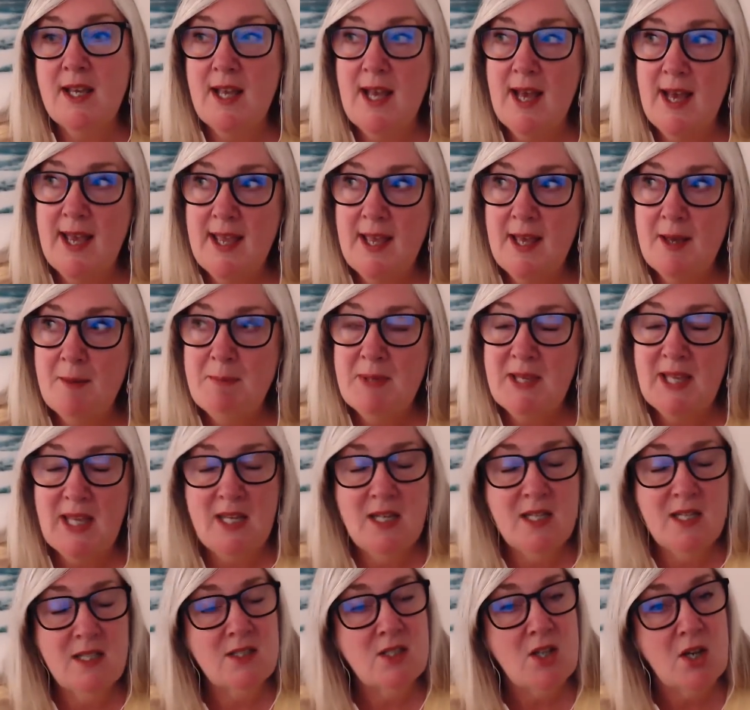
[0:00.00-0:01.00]
I am
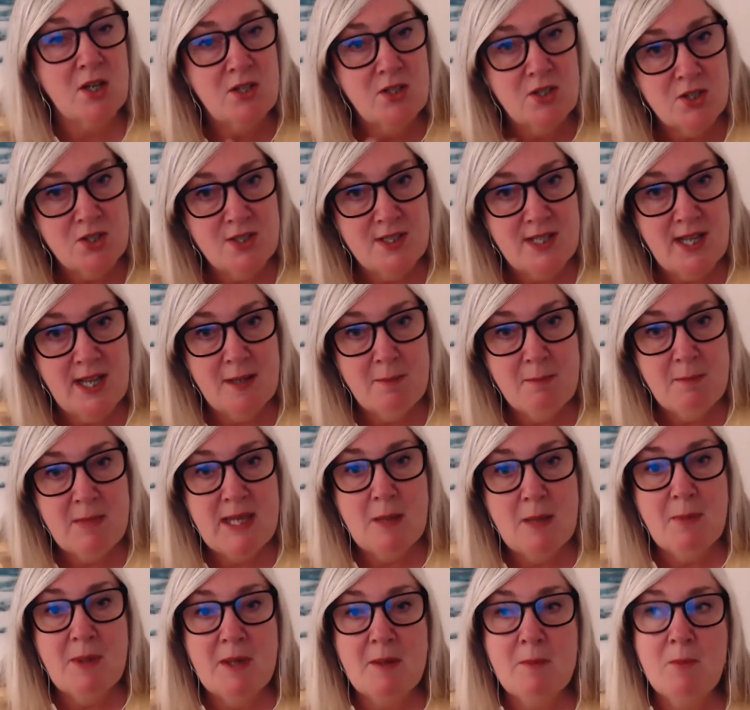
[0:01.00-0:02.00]
beginning to understand me
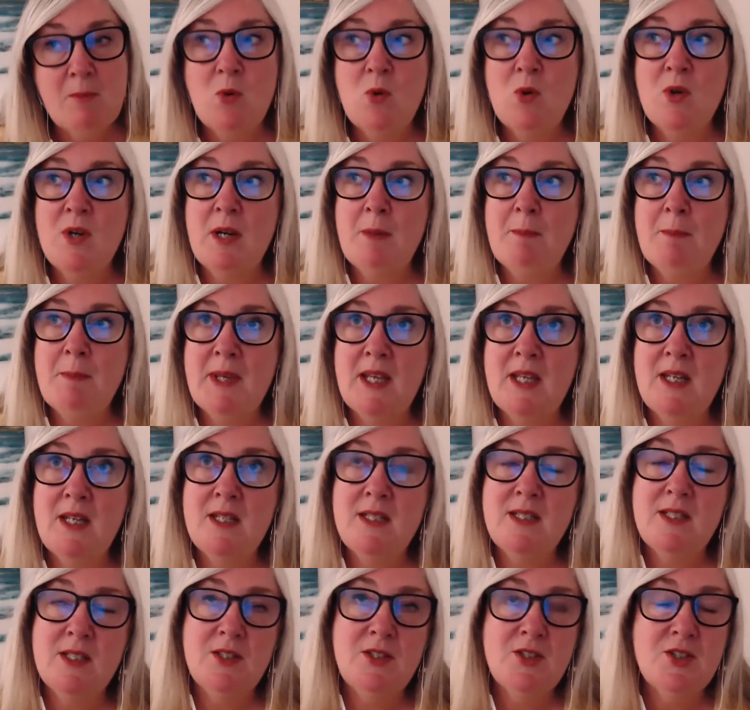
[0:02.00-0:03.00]
a bit more. I'm beginning
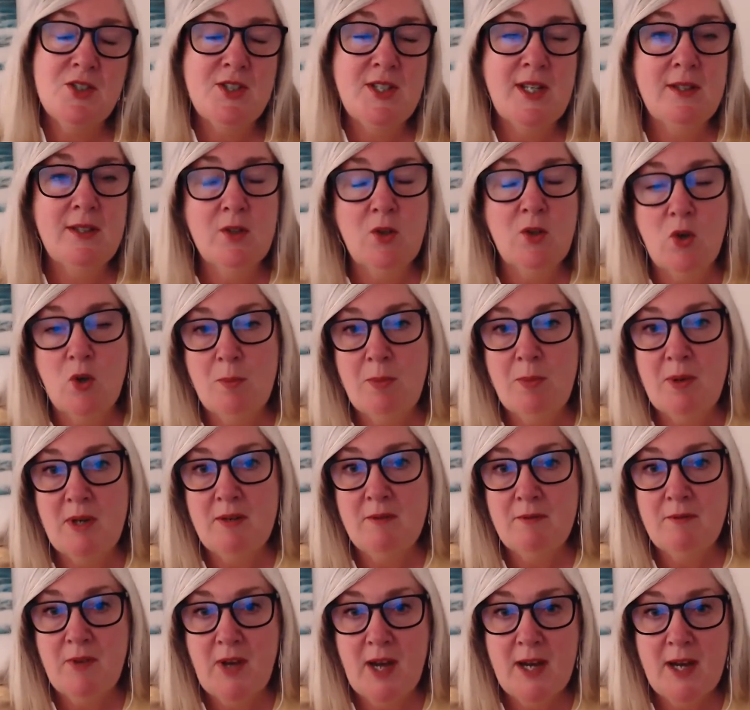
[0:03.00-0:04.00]
to understand the corporate
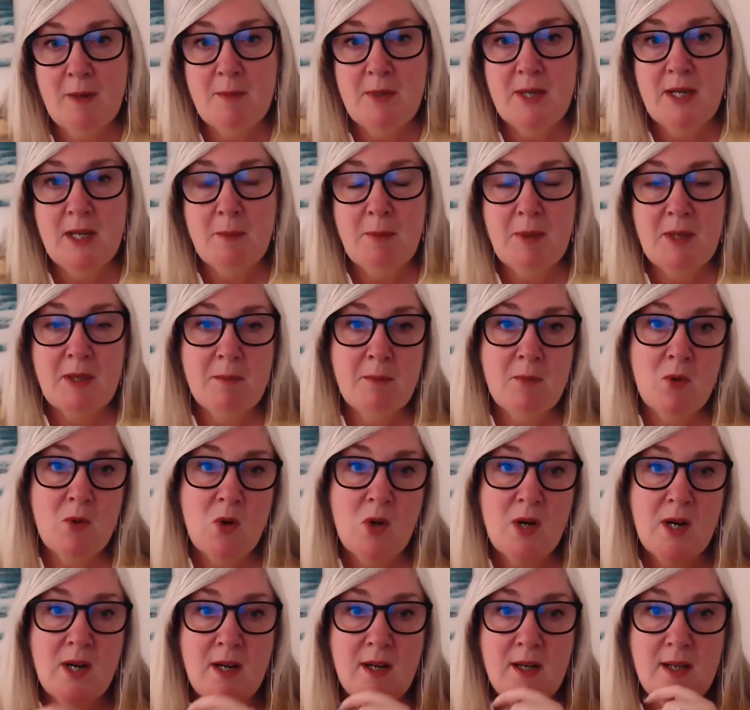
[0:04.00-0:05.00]
environment a bit
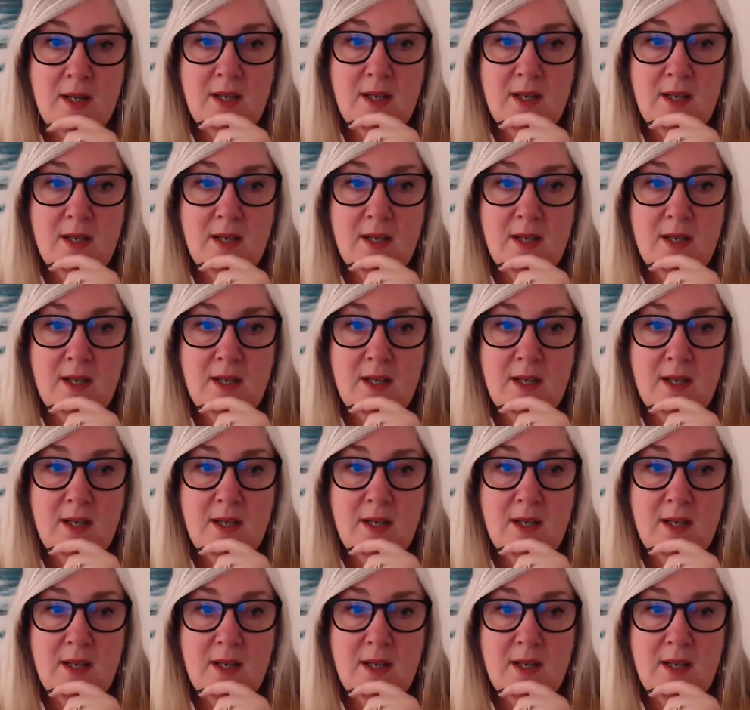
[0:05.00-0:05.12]
more.